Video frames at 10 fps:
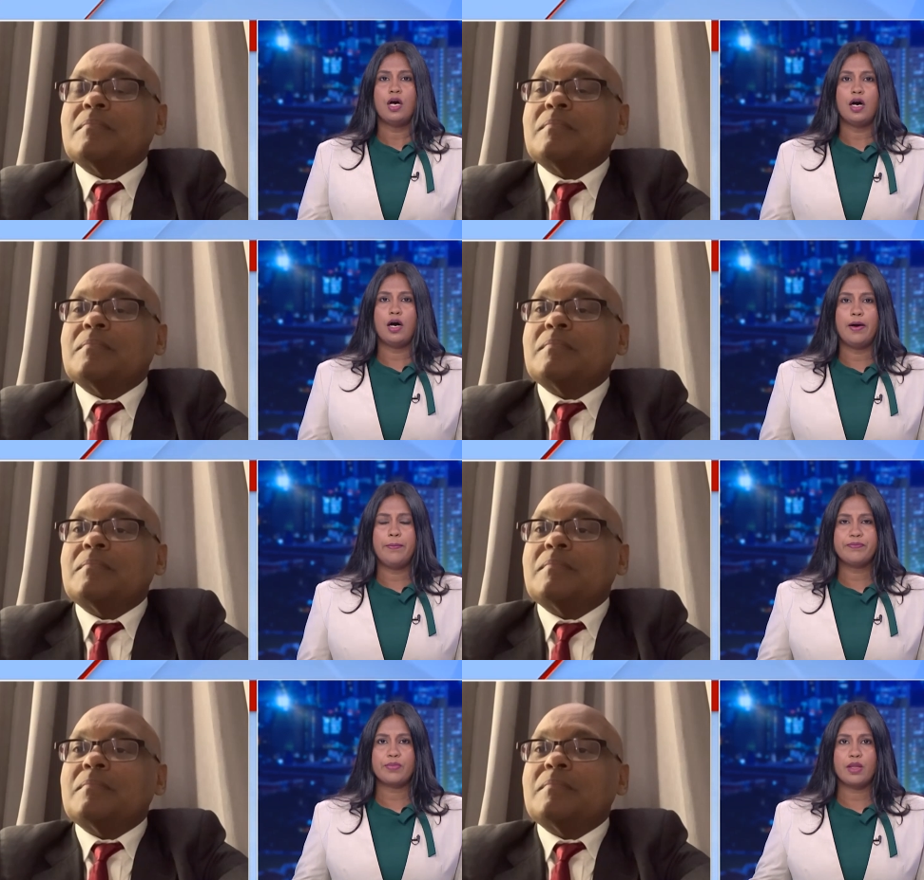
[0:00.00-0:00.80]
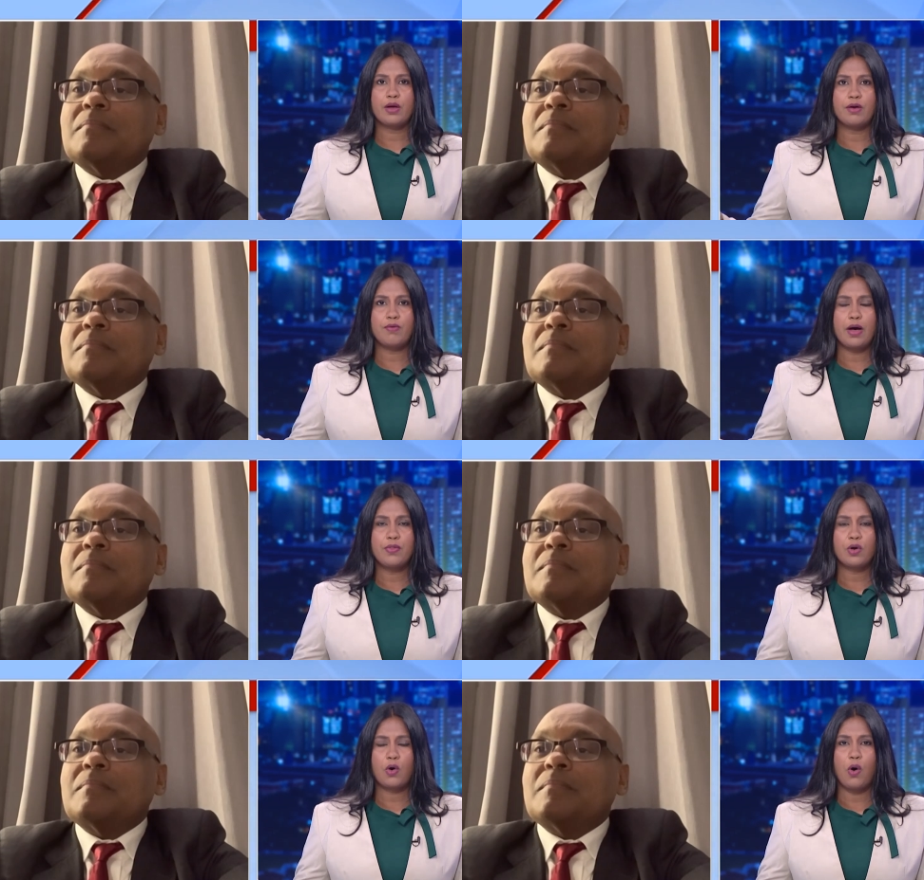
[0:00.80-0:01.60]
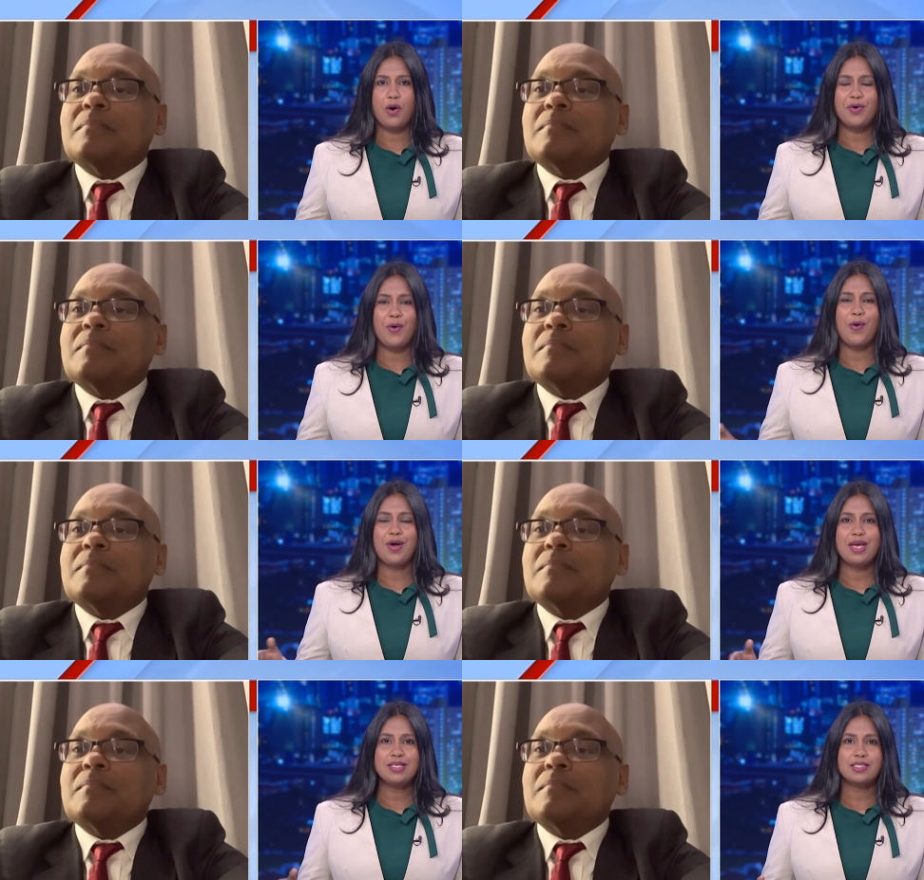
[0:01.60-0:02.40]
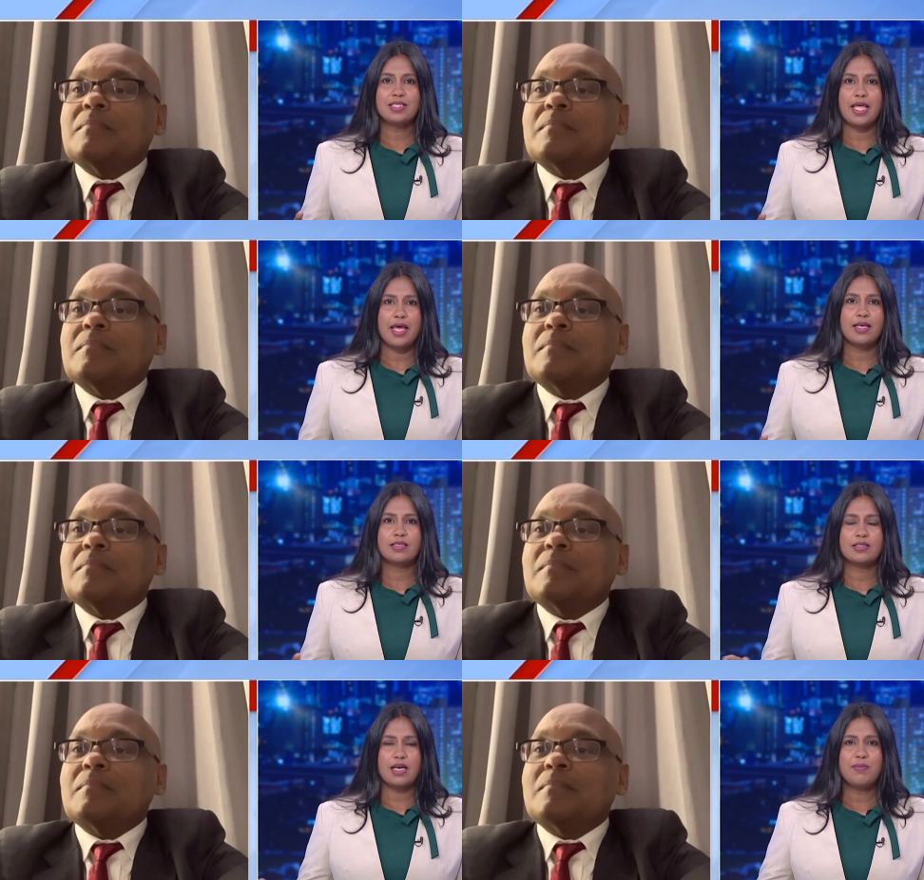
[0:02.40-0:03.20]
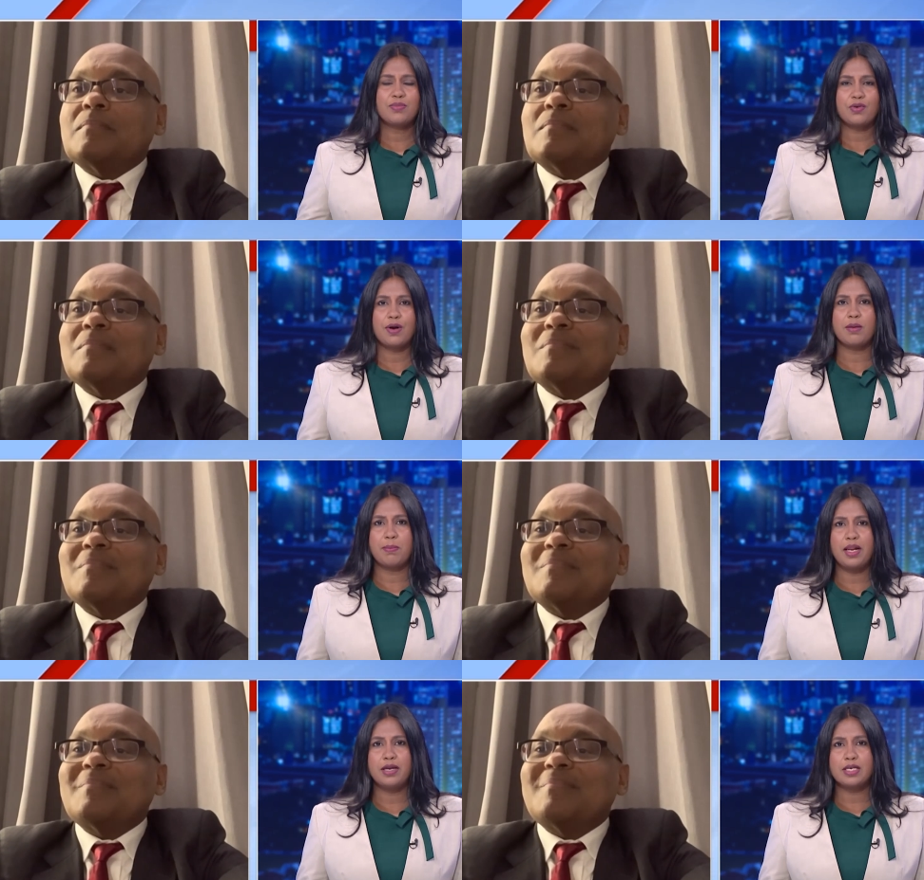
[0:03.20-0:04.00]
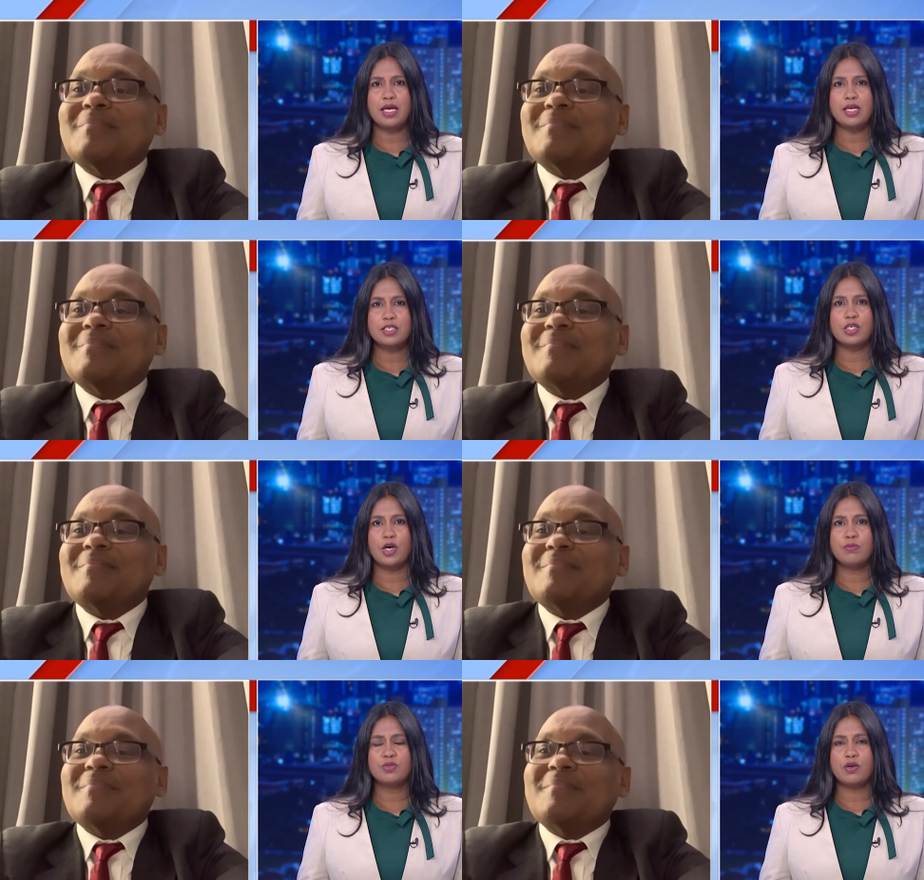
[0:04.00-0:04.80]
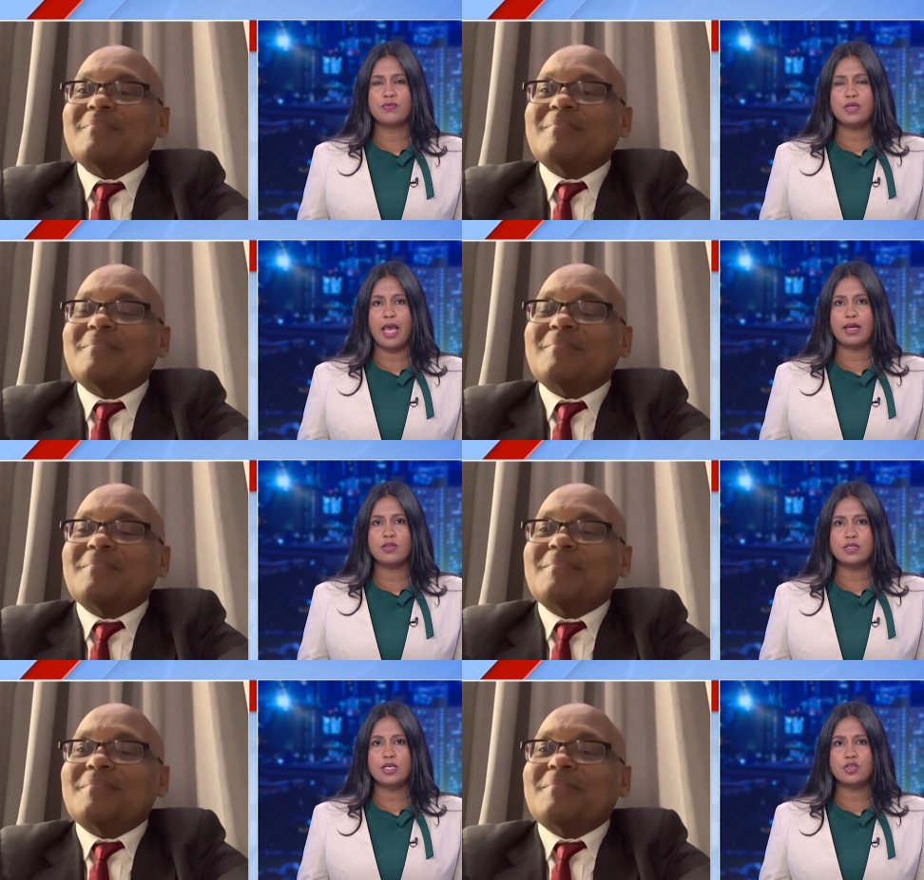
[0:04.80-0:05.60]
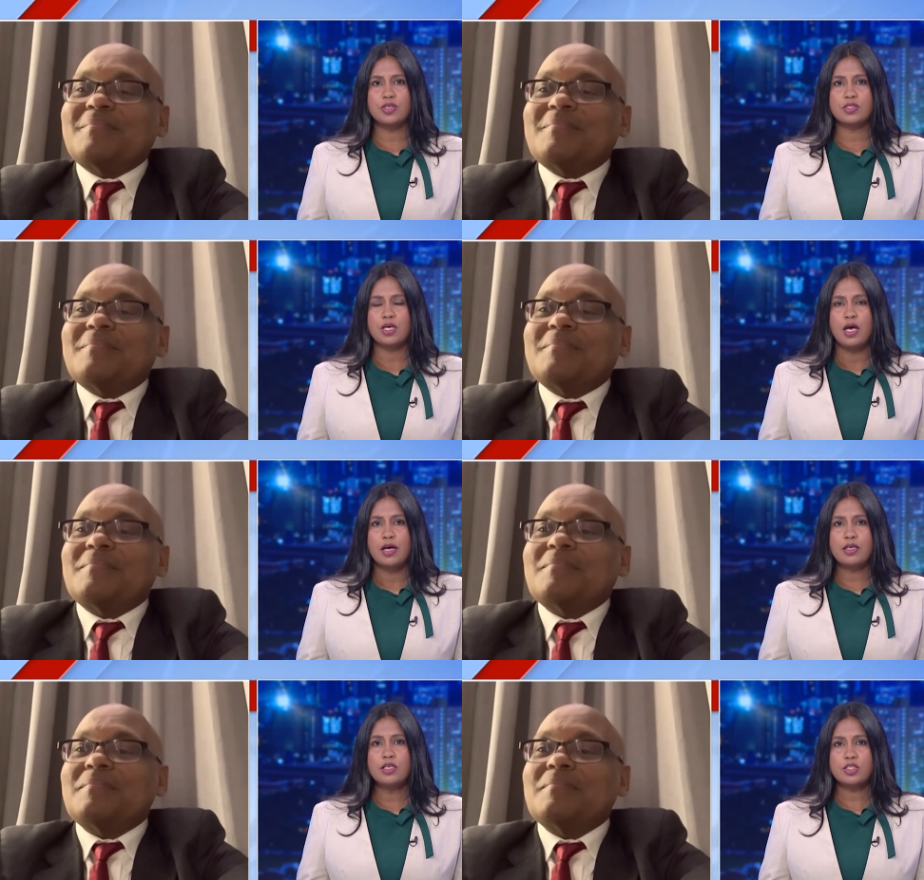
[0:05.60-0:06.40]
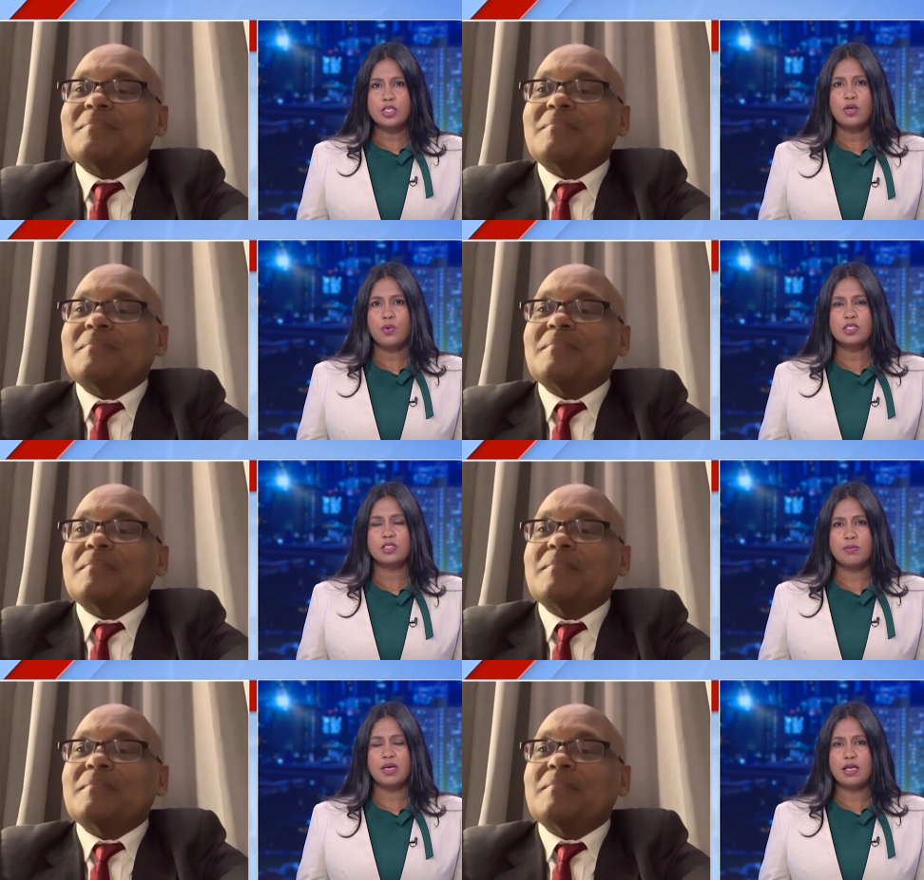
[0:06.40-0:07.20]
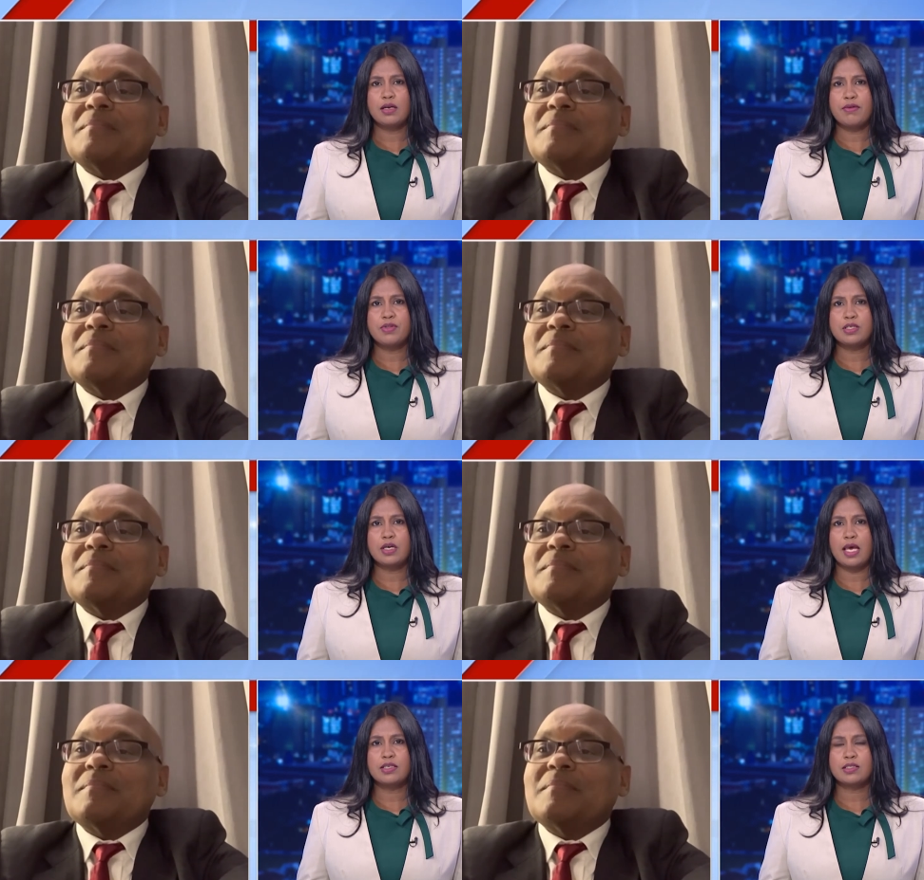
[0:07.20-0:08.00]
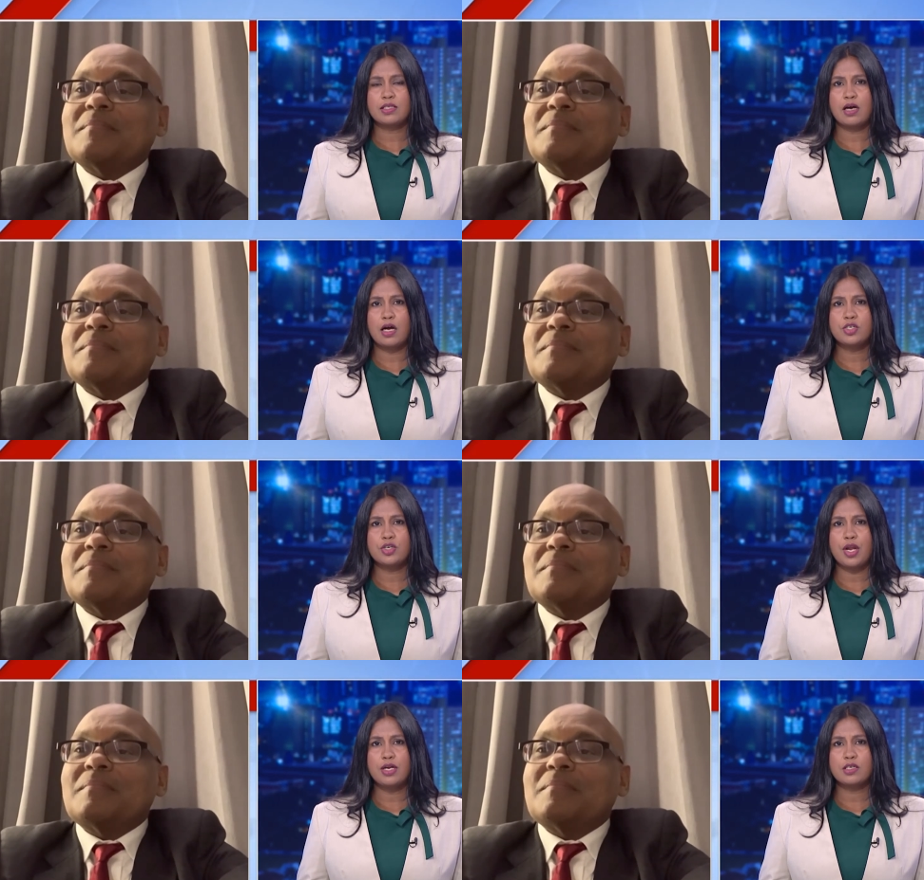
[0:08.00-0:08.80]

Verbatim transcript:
Speaker 1: um, around the corner, or is there some credibility in terms of the accusations continuously being leveled against the country in